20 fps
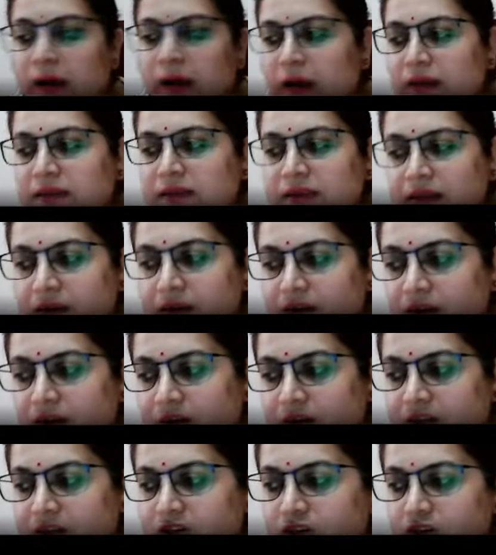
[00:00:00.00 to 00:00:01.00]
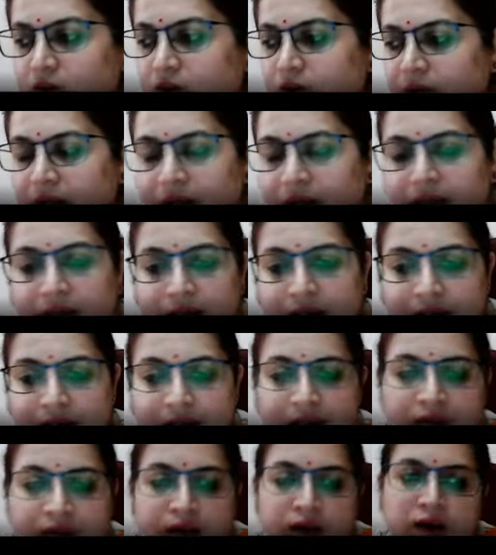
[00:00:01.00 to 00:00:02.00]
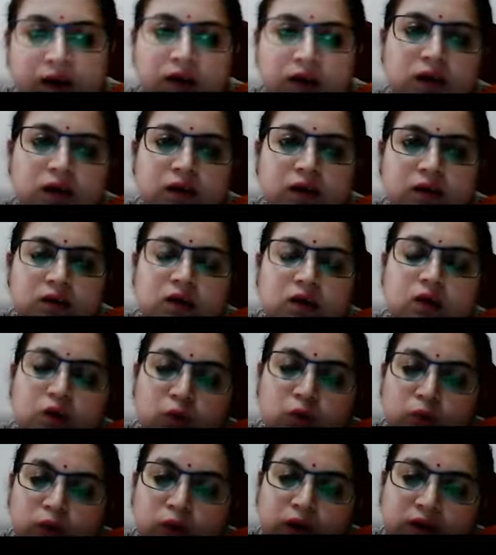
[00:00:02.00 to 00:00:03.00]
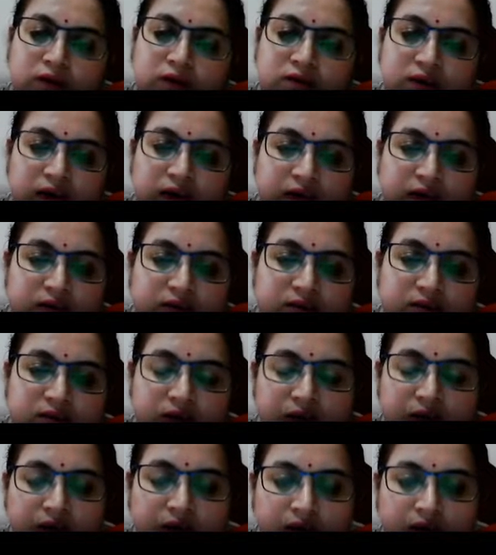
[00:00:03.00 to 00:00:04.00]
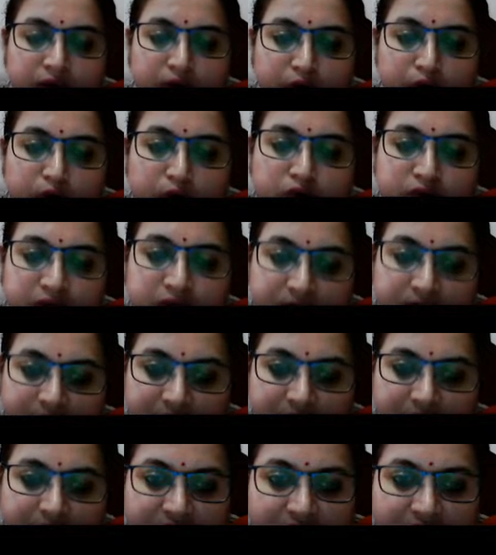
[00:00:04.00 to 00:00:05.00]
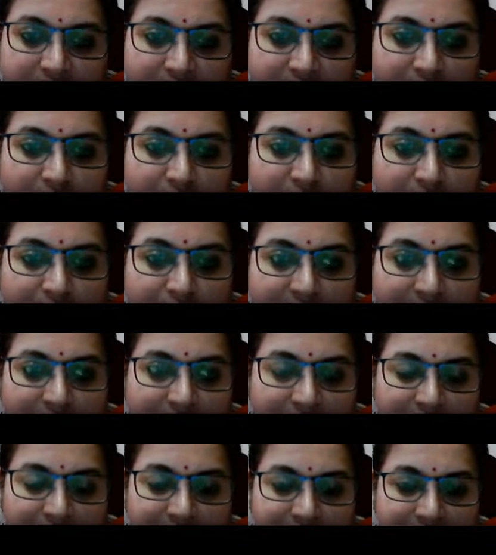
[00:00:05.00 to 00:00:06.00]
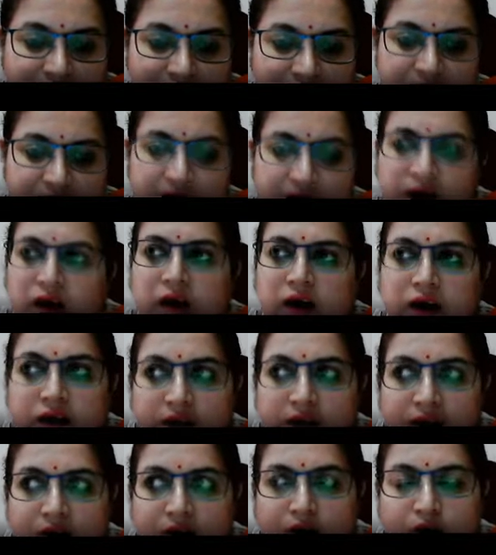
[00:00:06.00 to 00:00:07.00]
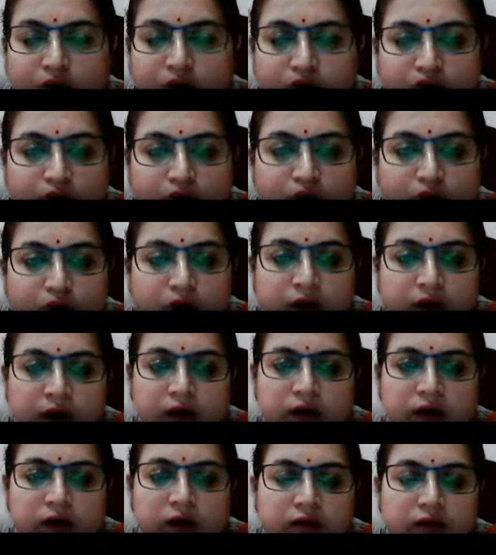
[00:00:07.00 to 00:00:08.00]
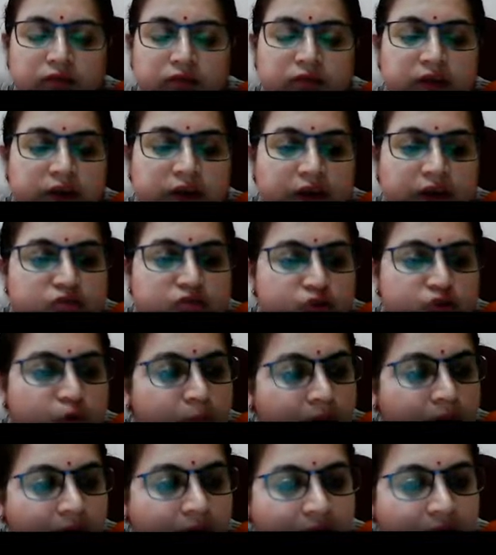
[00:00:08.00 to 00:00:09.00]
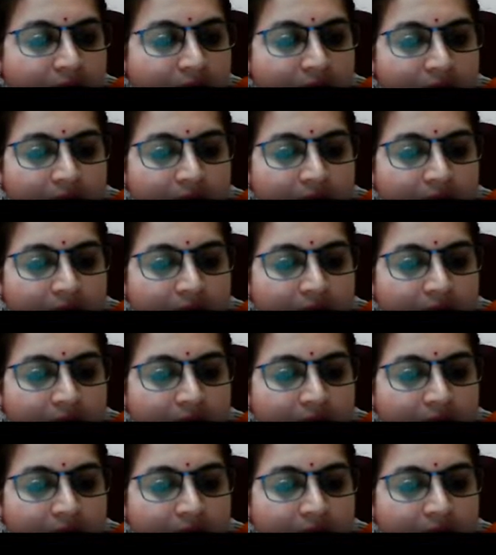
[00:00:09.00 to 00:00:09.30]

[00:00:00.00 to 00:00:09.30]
as it's not like ki, the corona is has such kind of characteristics. Earlier also we have so many